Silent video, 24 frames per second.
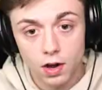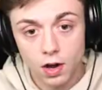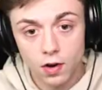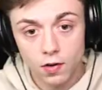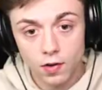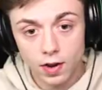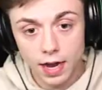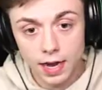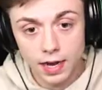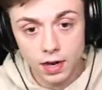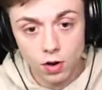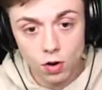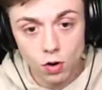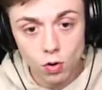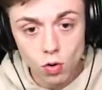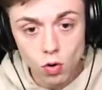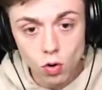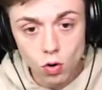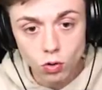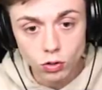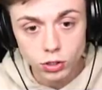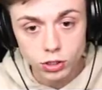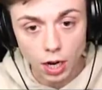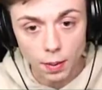All right.
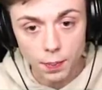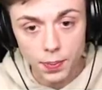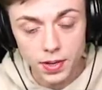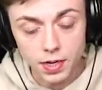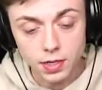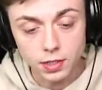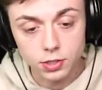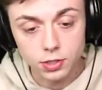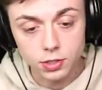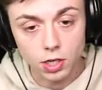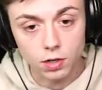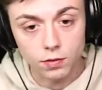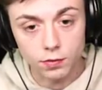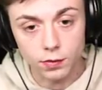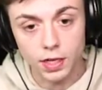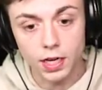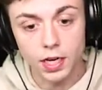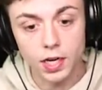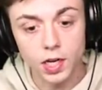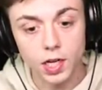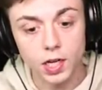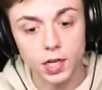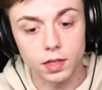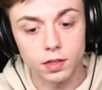Ooh, stop hitting yourself,
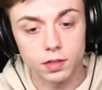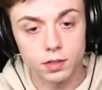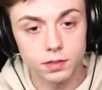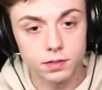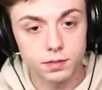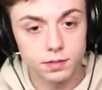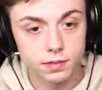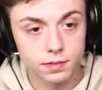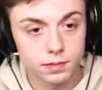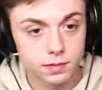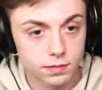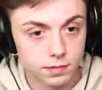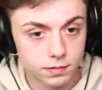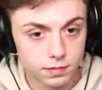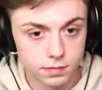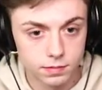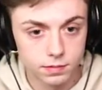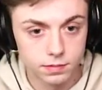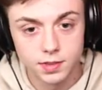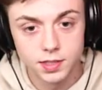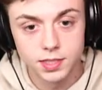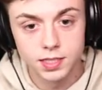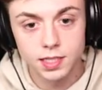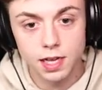idiot.
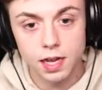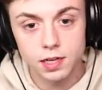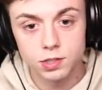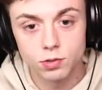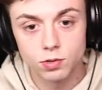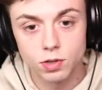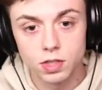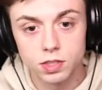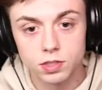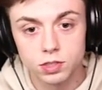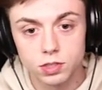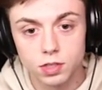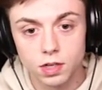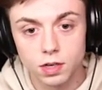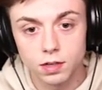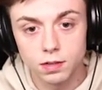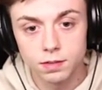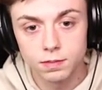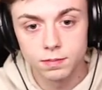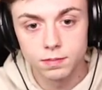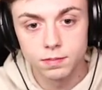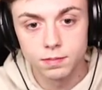These guys are really just gonna...